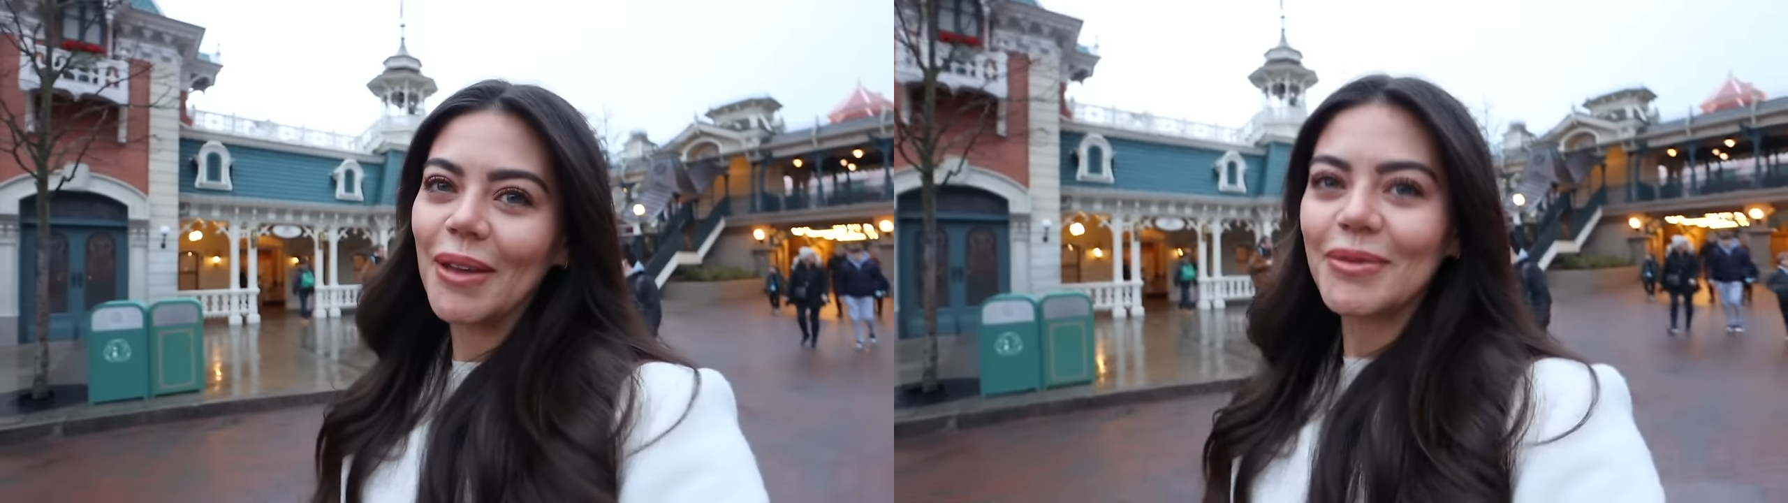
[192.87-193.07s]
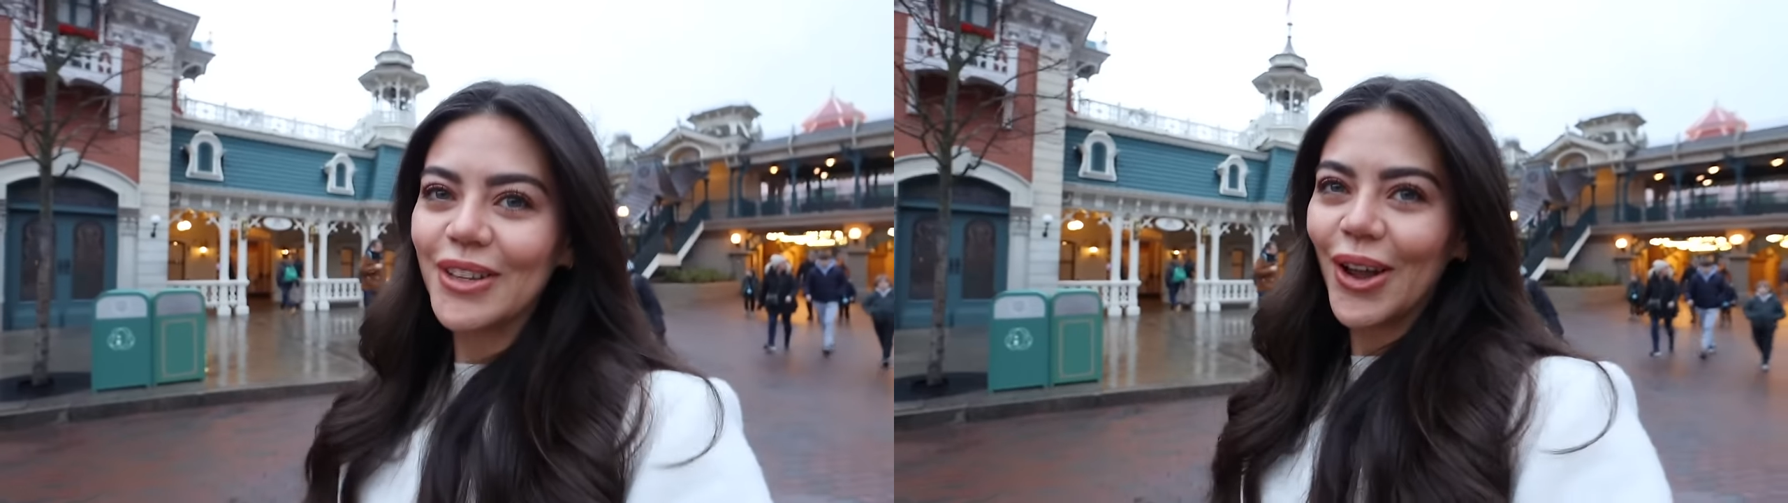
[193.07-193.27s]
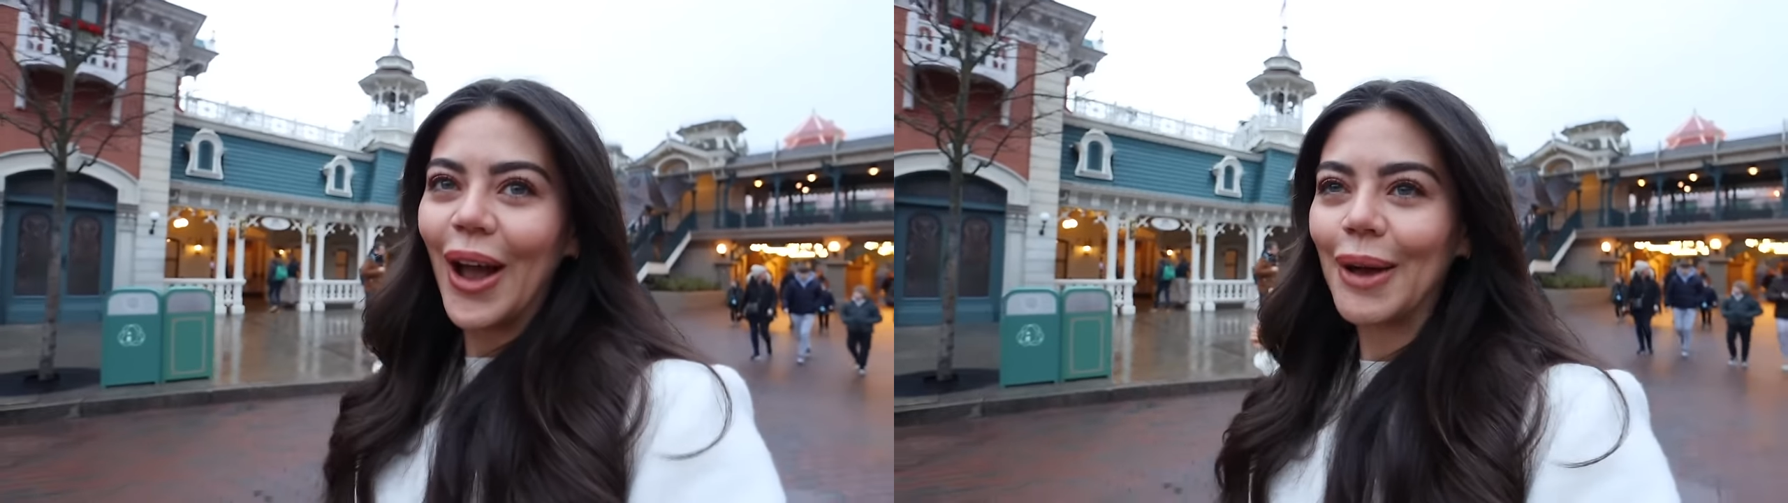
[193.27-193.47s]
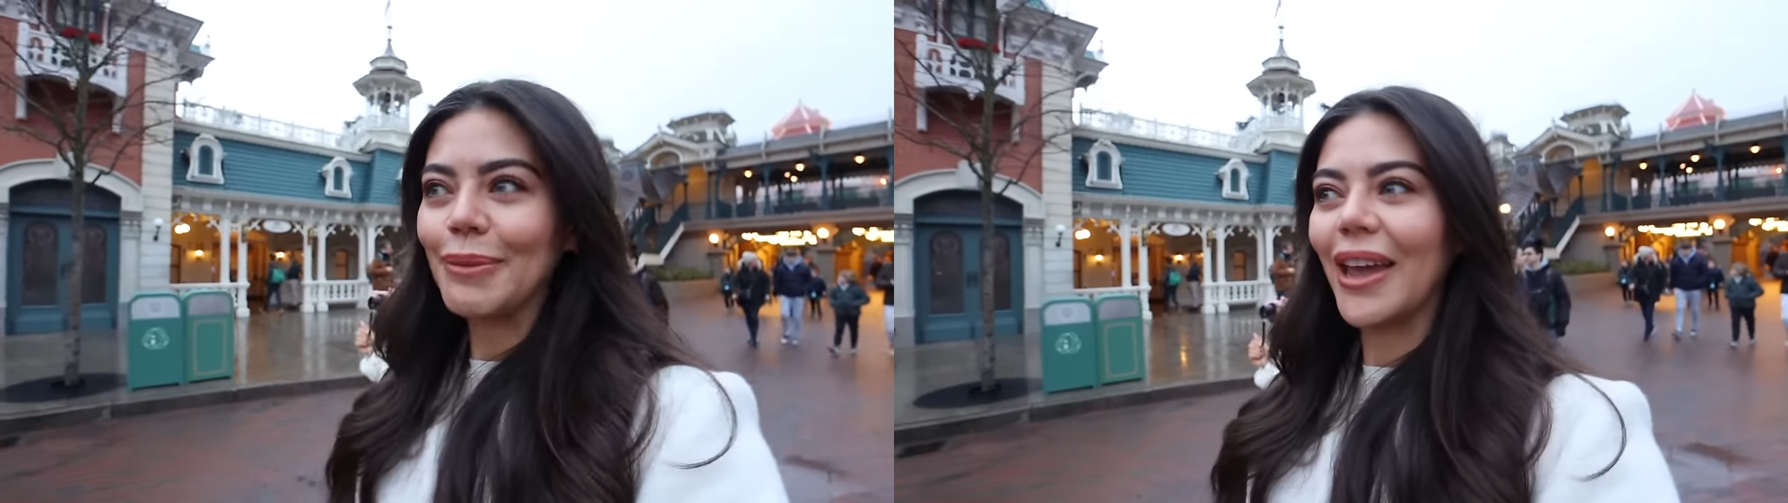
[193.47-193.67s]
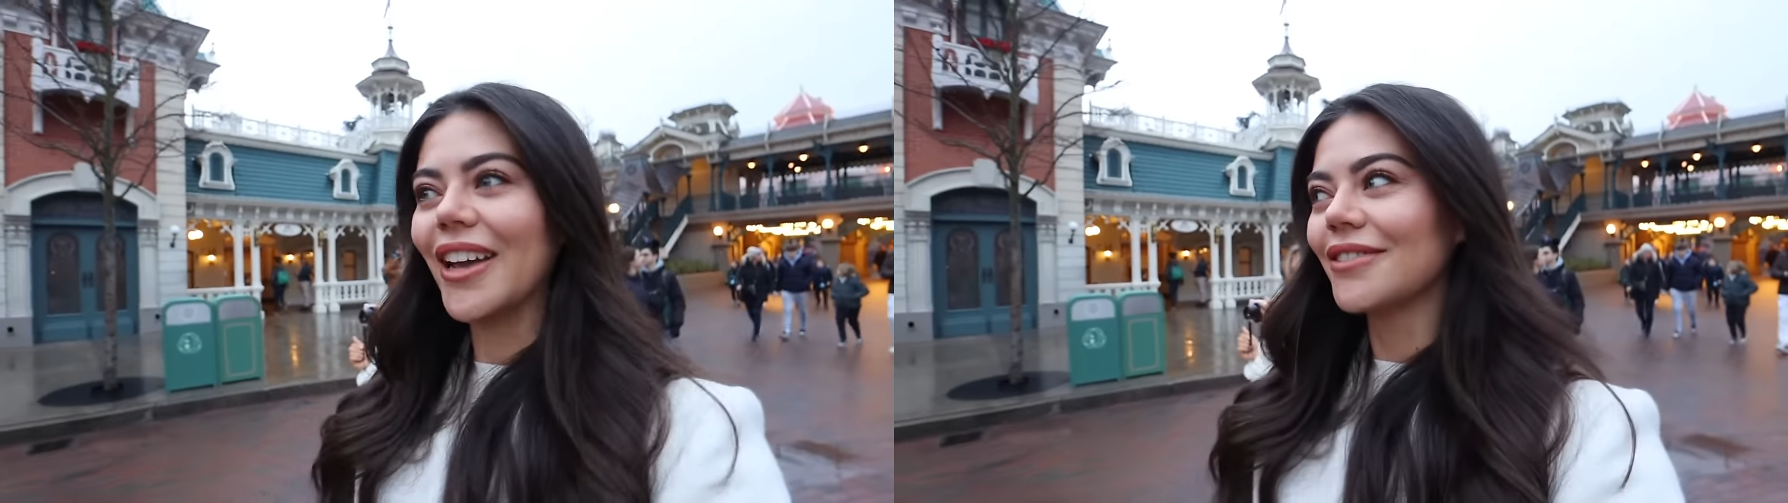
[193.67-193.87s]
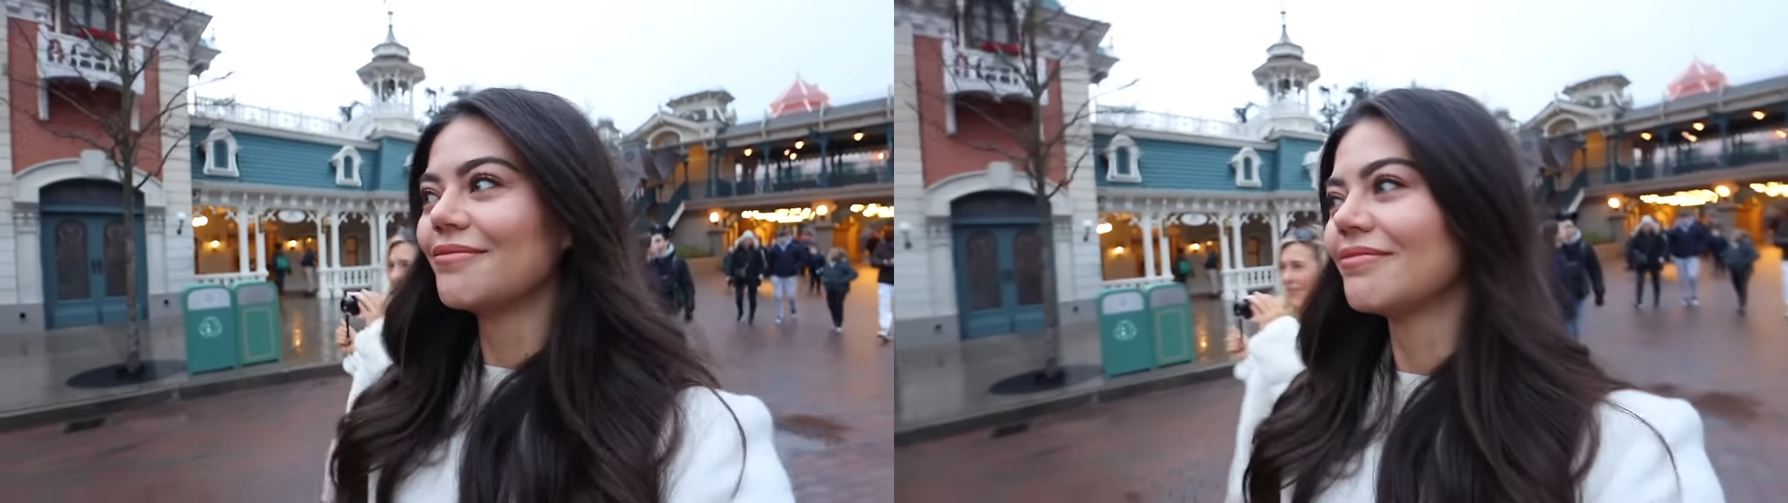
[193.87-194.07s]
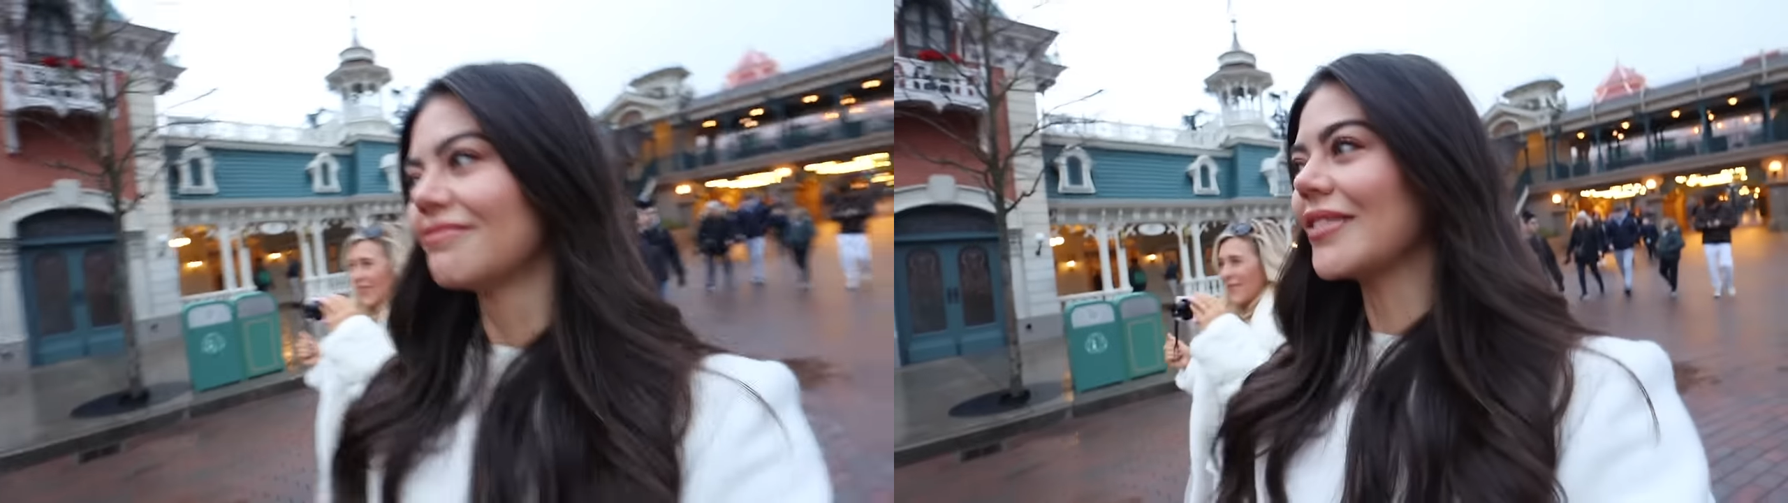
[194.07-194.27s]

I'm so happy.